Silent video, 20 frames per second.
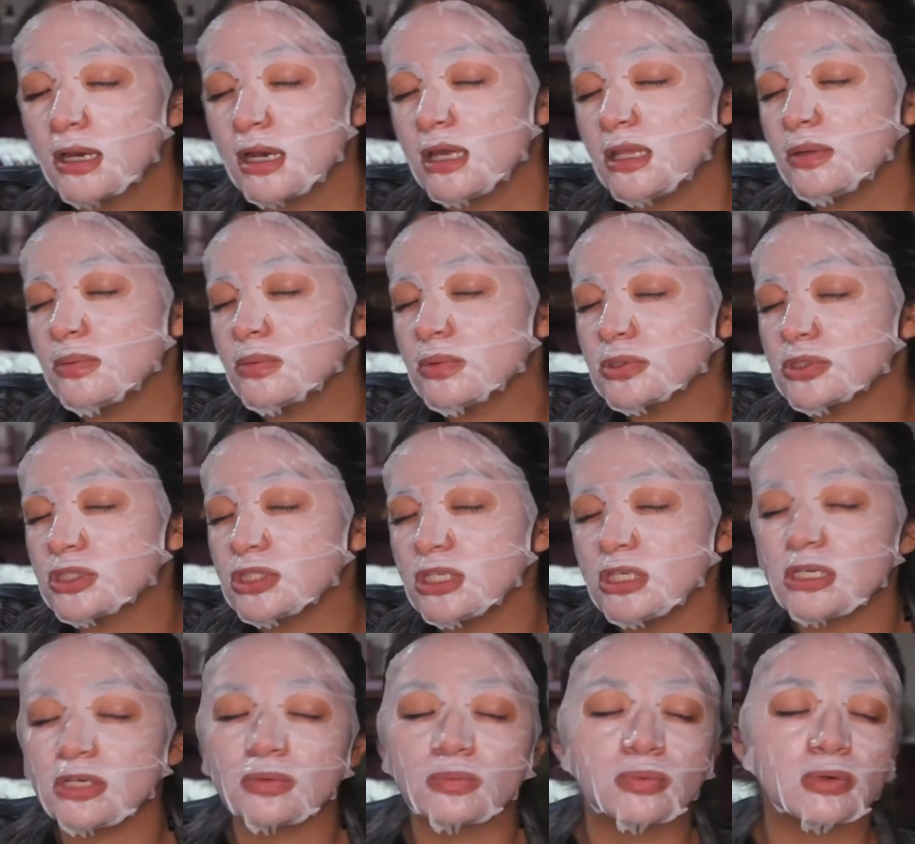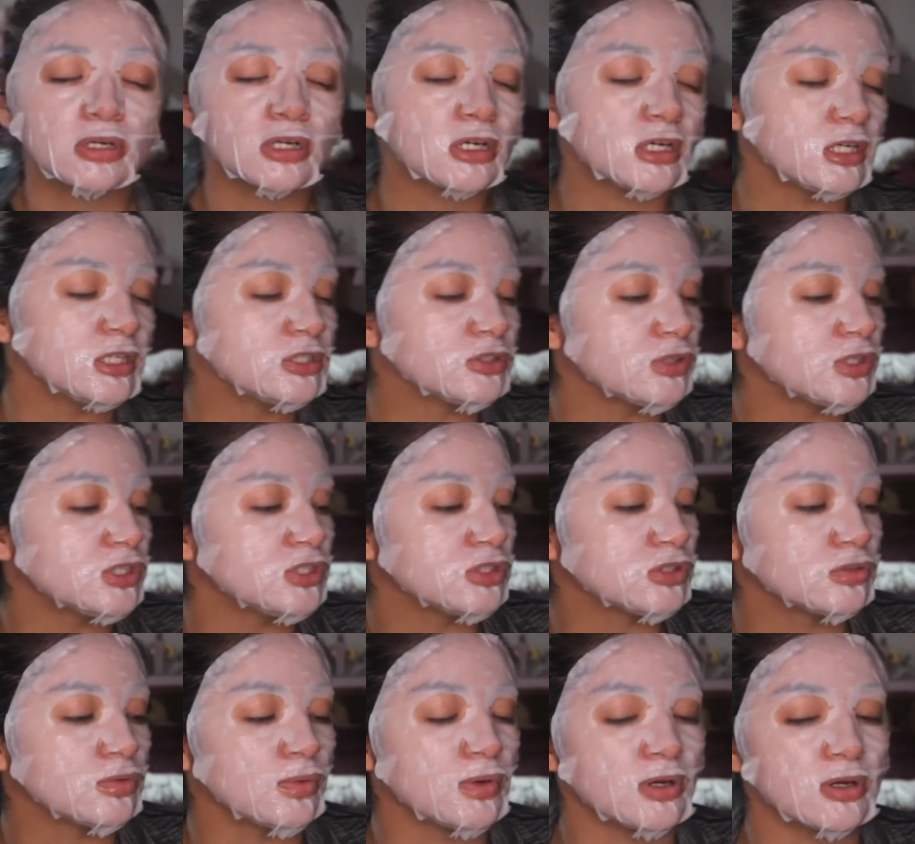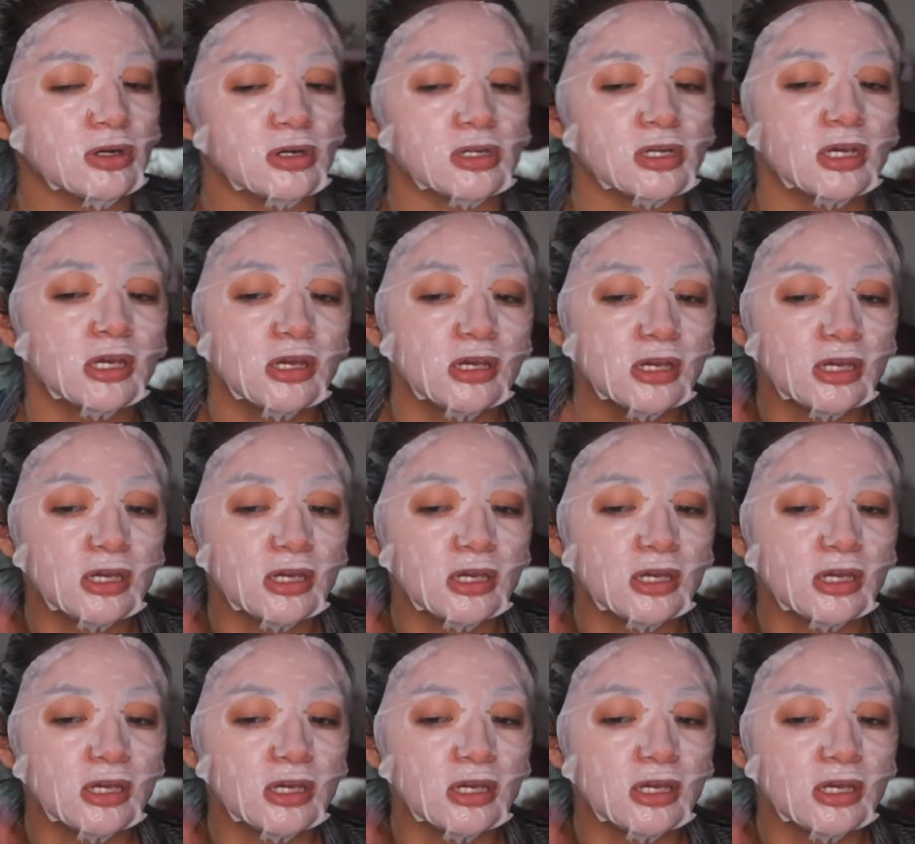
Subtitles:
and then we'll see what hydration is going on.